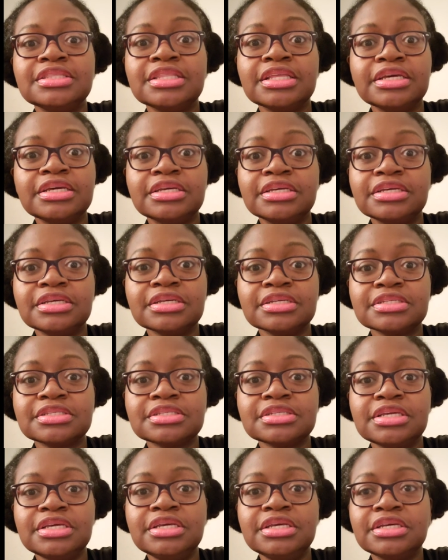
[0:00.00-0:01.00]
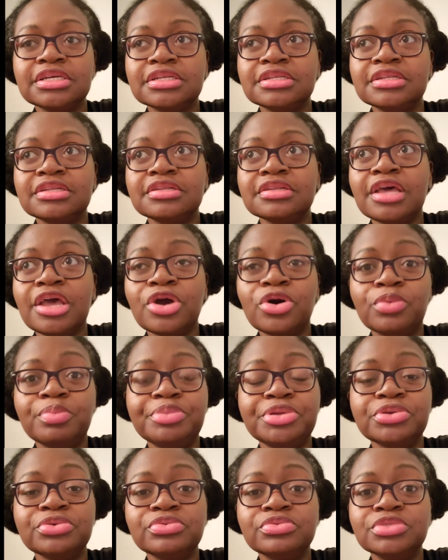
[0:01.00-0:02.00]
things. He can help
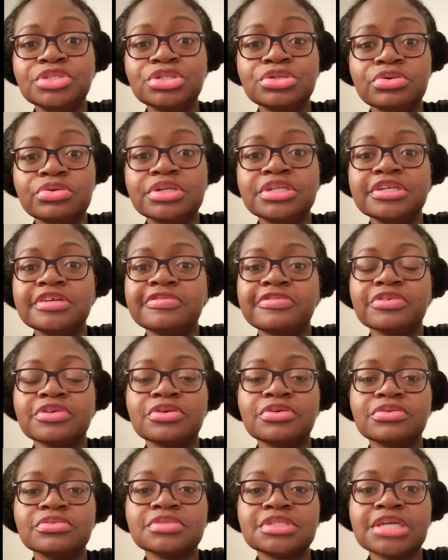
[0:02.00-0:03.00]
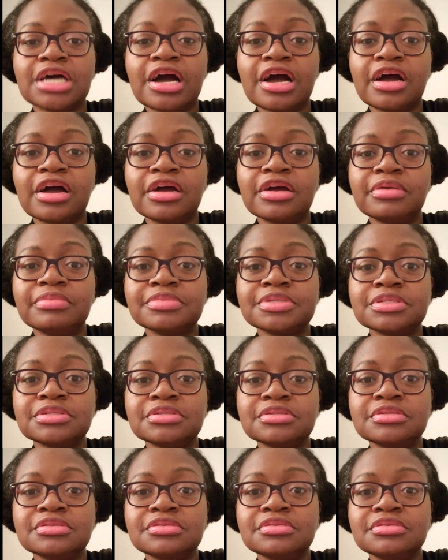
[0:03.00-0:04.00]
you during difficult
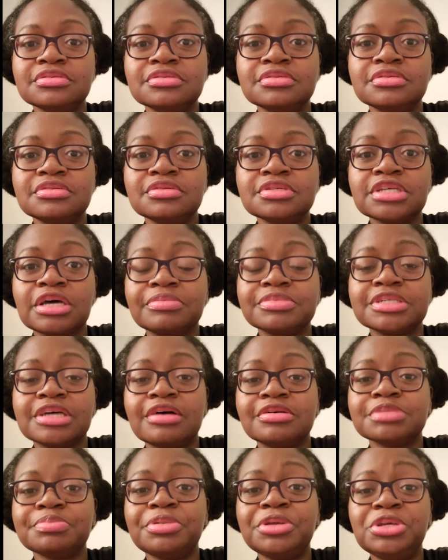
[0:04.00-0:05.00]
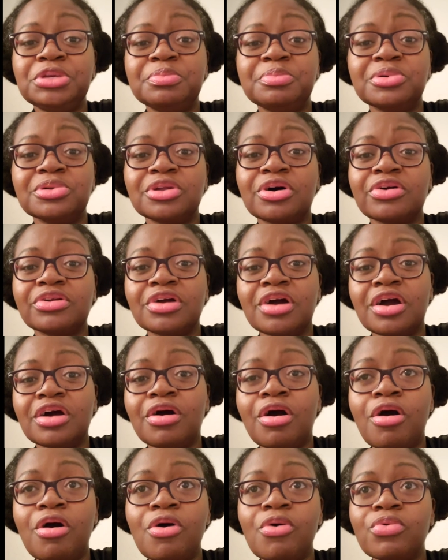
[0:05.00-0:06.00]
times. Sometimes people are not
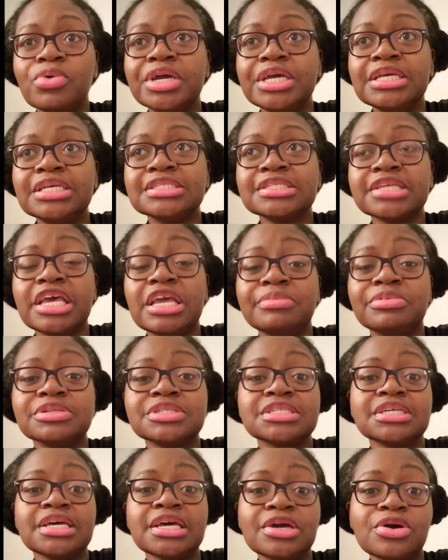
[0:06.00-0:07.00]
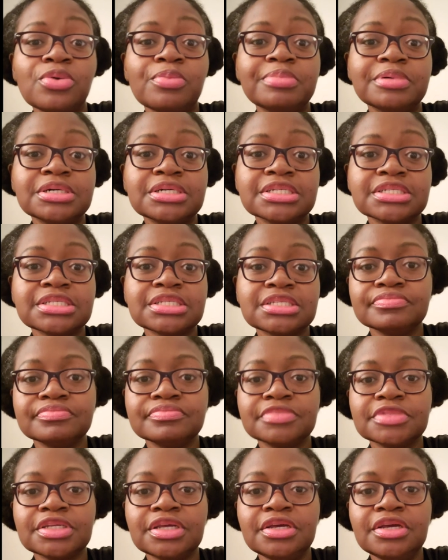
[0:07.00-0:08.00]
always able to help us.
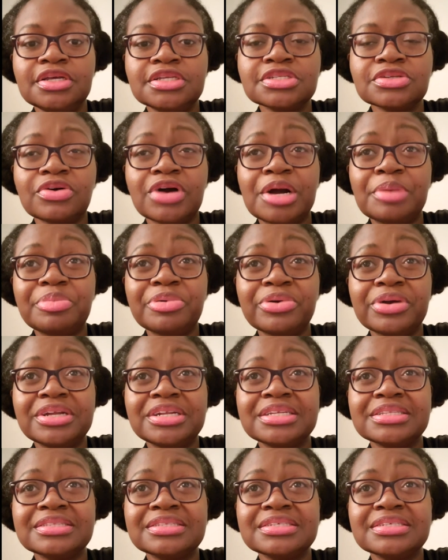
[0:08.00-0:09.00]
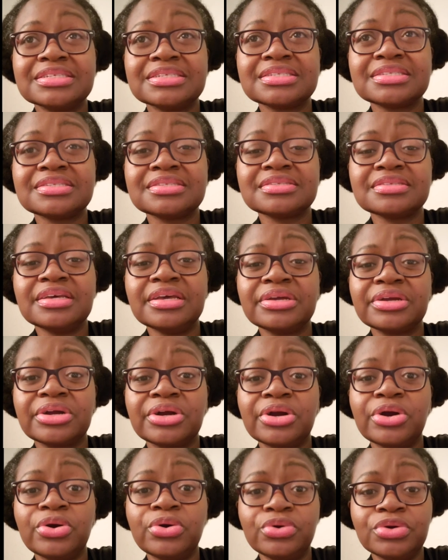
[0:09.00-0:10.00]
So I pray that this
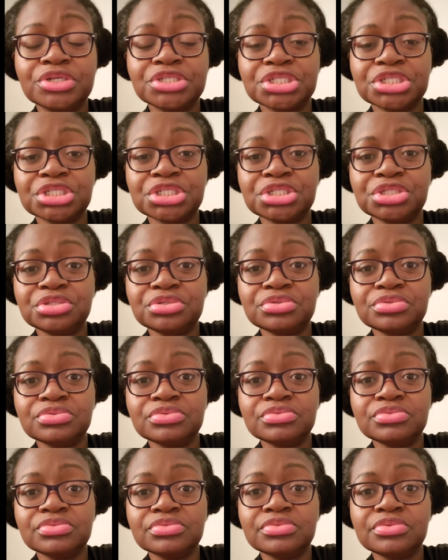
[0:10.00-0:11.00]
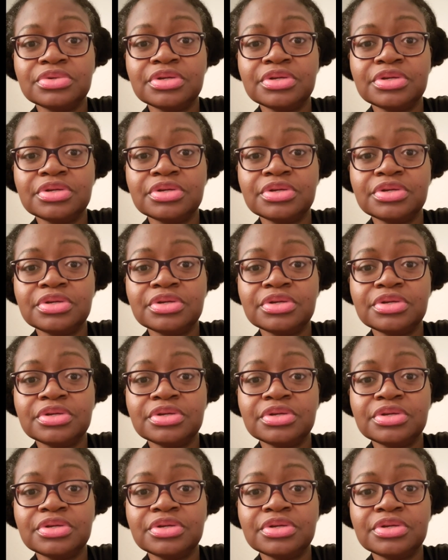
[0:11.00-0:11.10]
encourages you,